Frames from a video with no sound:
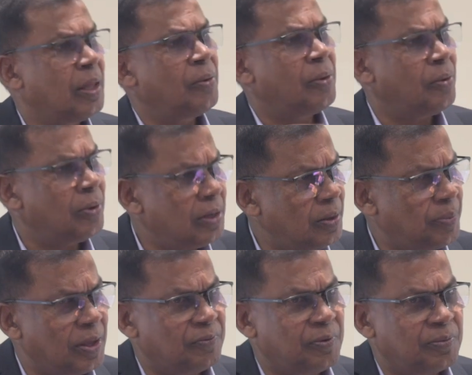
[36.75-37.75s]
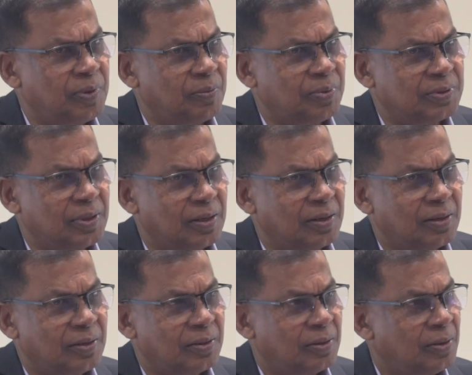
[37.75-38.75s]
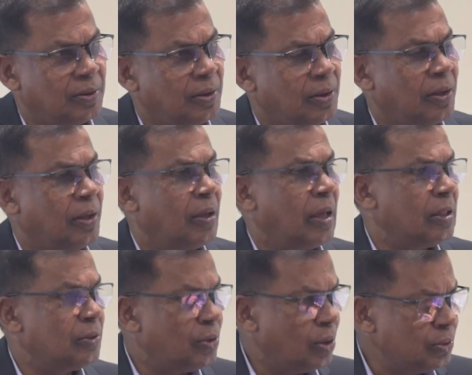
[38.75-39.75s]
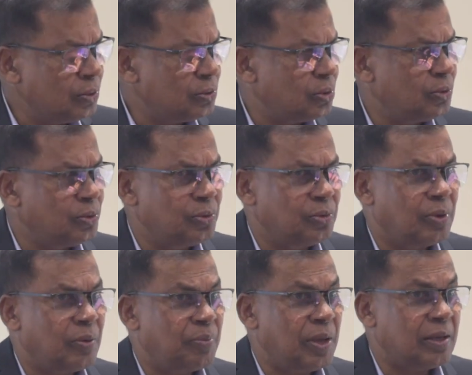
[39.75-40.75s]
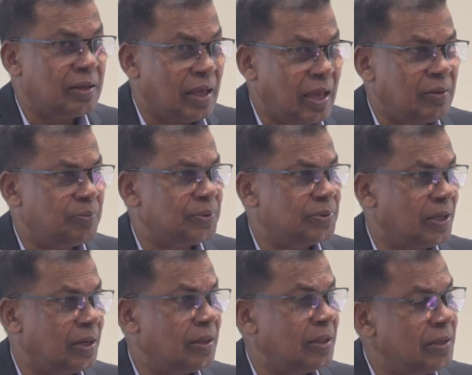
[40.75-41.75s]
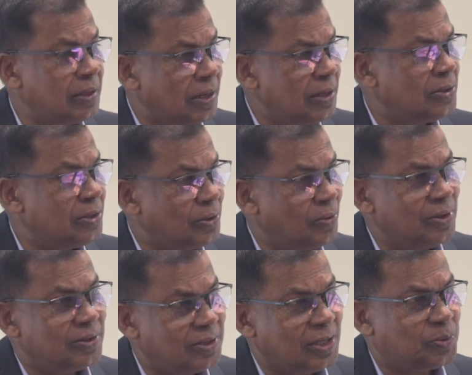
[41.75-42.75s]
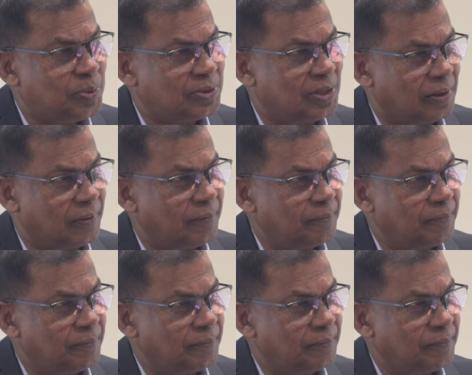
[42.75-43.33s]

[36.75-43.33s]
They were already paying 15%. And those who were paying 9%, the increase is only 6%.